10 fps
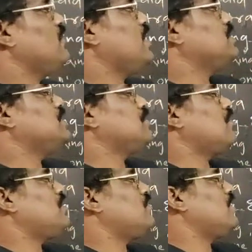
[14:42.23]
If n is
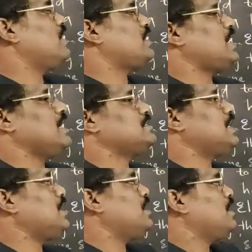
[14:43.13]
equal to 1, K
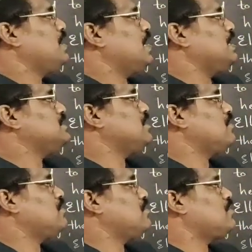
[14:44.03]
shell, n is
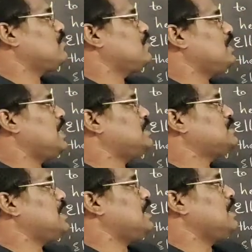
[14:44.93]
equal to 2, L
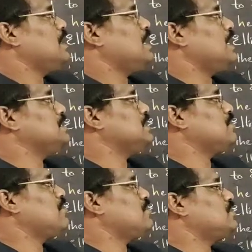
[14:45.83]
shell, n is
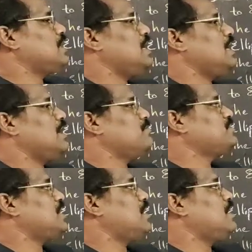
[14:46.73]
equal to 3, M
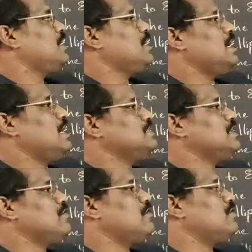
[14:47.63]
shell, n
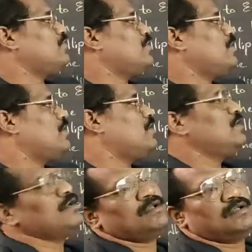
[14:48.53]
is equal to
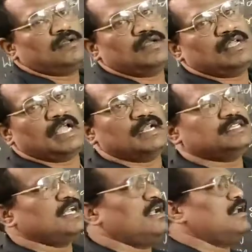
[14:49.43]
4, N
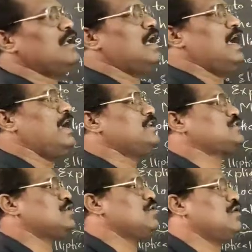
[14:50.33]
shell, and
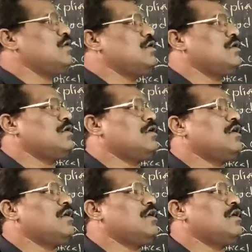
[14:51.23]
so on.